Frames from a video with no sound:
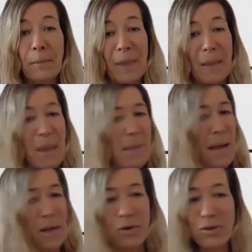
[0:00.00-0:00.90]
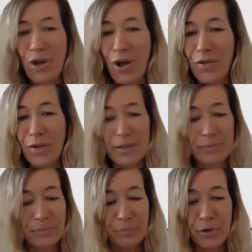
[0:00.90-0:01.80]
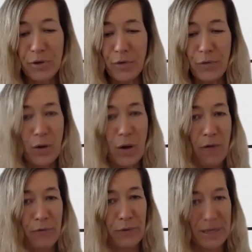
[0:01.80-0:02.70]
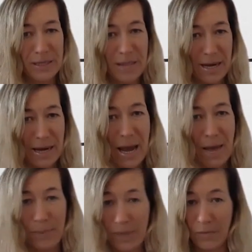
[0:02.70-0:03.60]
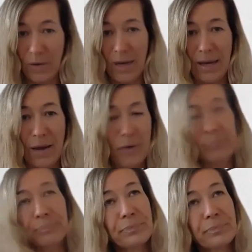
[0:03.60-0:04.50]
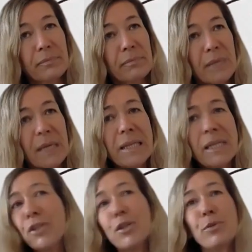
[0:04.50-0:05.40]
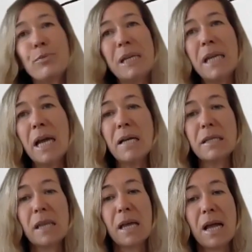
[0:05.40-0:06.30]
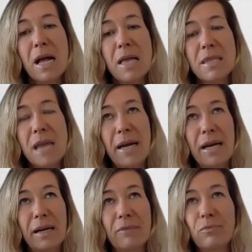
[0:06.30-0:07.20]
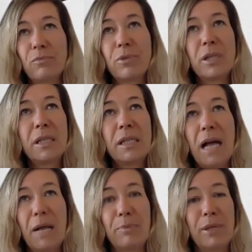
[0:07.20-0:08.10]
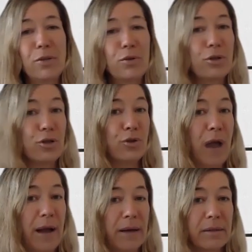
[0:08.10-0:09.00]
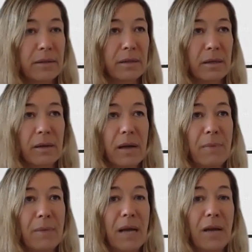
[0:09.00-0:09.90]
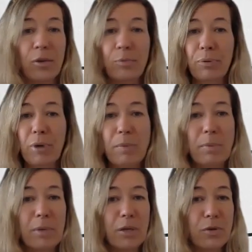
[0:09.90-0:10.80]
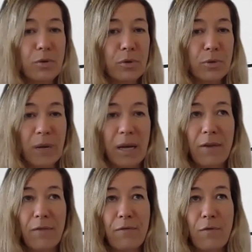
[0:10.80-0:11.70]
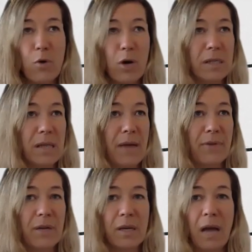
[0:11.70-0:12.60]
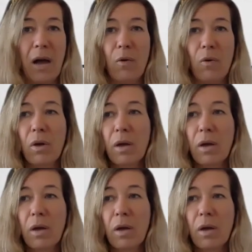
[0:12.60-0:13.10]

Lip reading: Maybe I use all the beautiful offerings that are happening right now in these new medias that are really helping to distract. I mean, I could probably do 24/7 now,